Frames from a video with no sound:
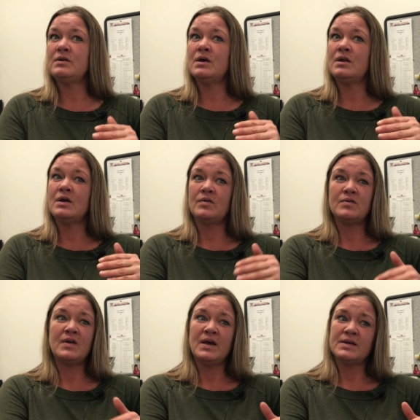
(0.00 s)
Another
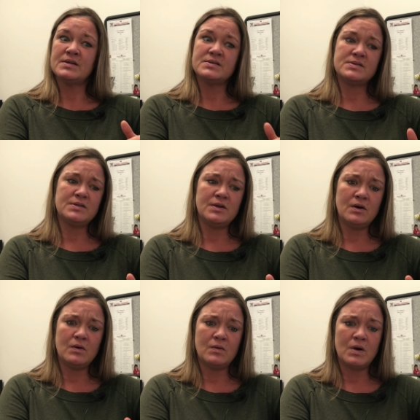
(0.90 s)
thing is, you
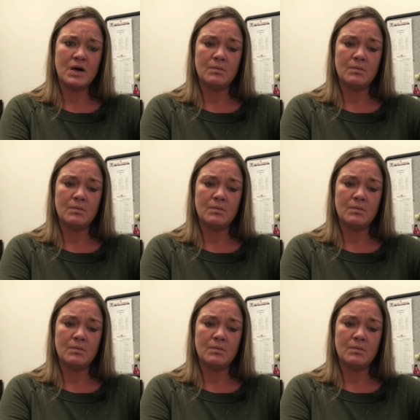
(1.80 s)
know,